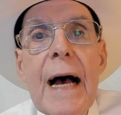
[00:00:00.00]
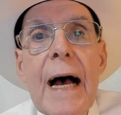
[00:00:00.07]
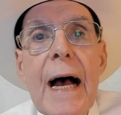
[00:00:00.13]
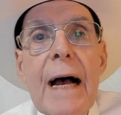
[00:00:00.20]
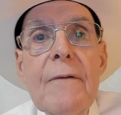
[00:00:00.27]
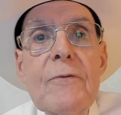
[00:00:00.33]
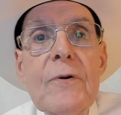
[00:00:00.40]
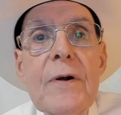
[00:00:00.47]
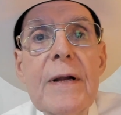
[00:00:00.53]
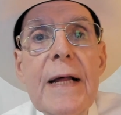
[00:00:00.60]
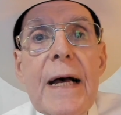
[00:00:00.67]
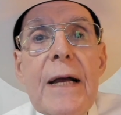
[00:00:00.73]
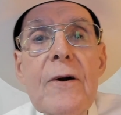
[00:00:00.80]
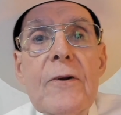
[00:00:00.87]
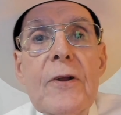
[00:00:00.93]
After a
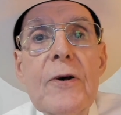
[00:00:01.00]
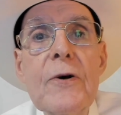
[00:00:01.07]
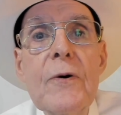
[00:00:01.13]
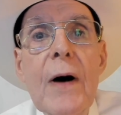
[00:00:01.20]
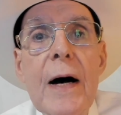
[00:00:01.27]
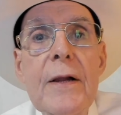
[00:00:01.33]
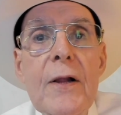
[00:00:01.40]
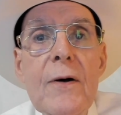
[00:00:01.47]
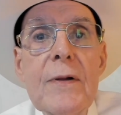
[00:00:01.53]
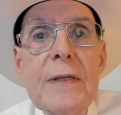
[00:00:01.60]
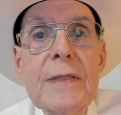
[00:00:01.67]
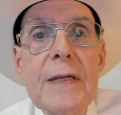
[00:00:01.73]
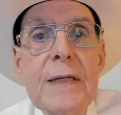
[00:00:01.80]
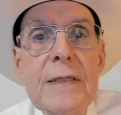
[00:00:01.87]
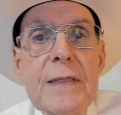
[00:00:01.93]
day or two, I
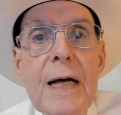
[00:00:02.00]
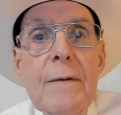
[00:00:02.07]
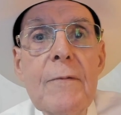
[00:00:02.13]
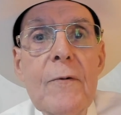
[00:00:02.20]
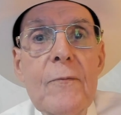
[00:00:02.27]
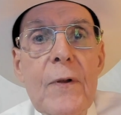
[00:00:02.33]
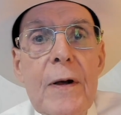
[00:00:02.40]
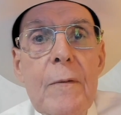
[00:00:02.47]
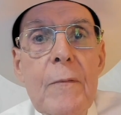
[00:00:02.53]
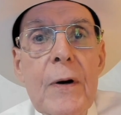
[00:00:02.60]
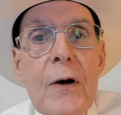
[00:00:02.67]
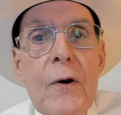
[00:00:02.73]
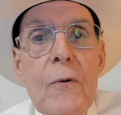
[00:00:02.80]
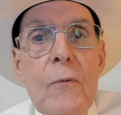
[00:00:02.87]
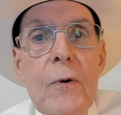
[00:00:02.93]
noticed that some of them
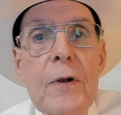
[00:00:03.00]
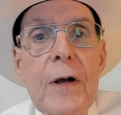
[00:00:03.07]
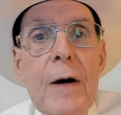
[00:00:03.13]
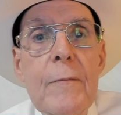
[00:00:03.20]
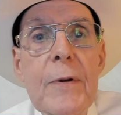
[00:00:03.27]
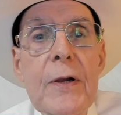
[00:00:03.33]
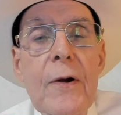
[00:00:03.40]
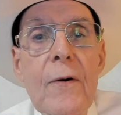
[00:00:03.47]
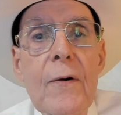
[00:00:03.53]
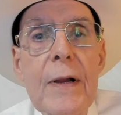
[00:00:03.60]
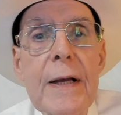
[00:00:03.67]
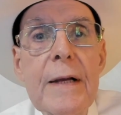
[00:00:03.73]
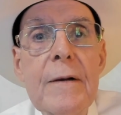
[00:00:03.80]
would come in early,